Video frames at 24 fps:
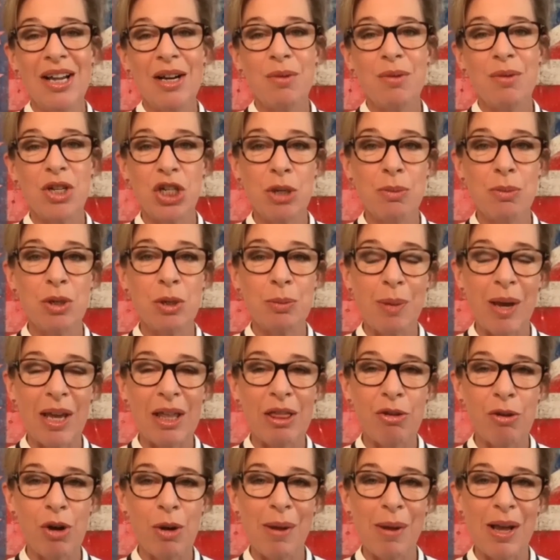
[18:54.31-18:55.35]
where she was
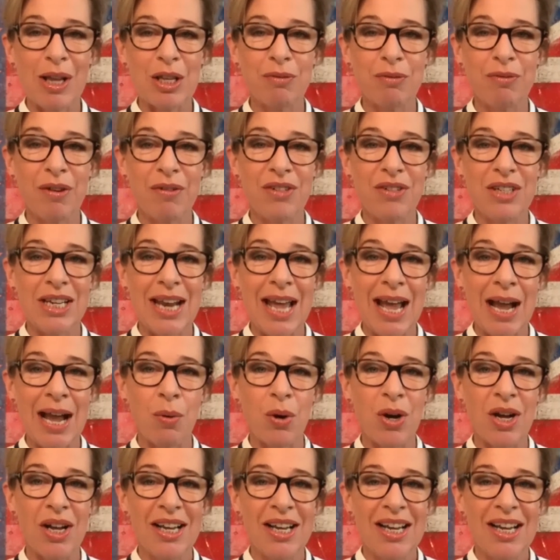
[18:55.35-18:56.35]
paid £3.50 an hour.